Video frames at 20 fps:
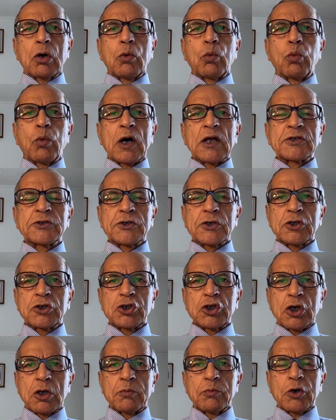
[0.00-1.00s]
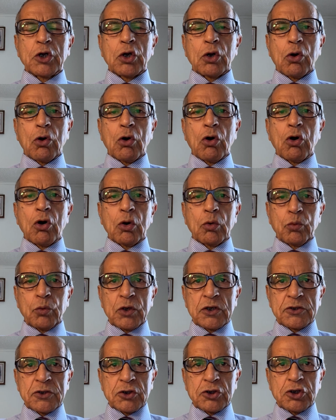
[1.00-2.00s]
once a German,
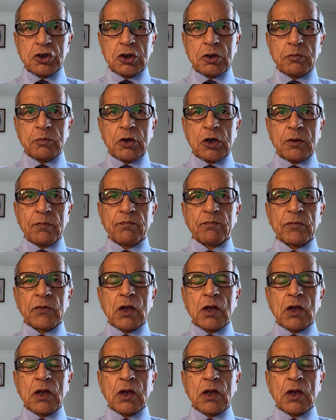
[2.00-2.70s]
always a German.